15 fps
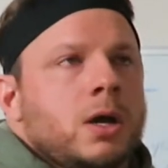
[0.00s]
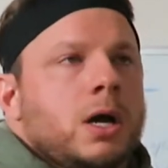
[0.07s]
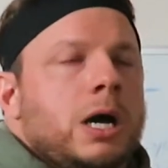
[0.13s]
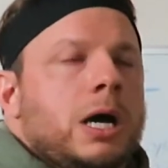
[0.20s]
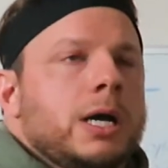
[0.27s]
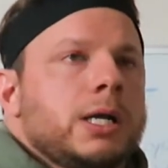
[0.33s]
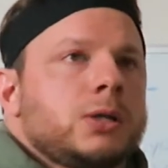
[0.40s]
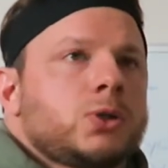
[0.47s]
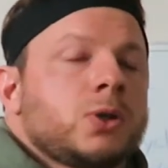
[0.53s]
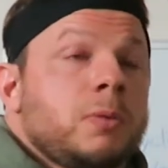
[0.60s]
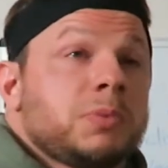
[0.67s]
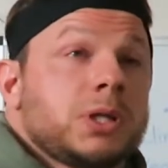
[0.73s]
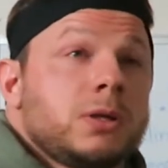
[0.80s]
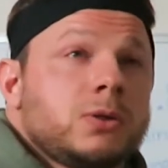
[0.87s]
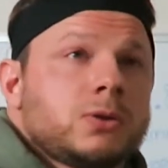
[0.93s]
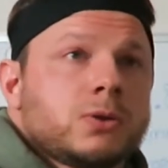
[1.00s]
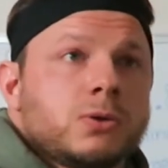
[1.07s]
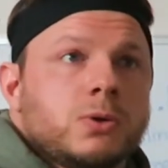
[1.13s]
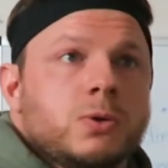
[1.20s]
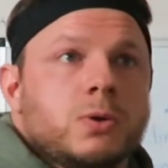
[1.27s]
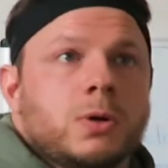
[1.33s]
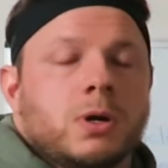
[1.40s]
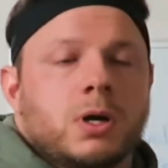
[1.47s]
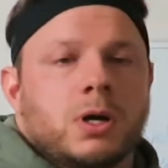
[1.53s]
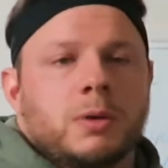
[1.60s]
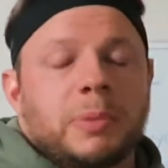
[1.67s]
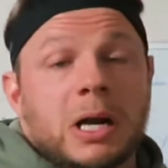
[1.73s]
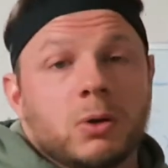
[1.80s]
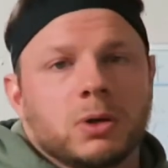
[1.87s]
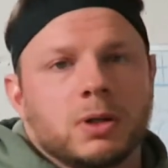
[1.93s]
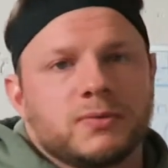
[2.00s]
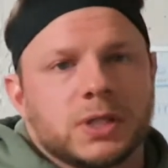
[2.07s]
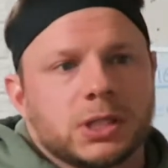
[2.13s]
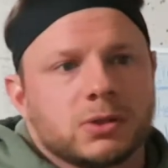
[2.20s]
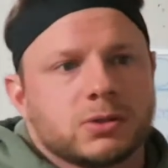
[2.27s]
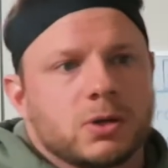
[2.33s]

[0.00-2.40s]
I jumped into powerlifting.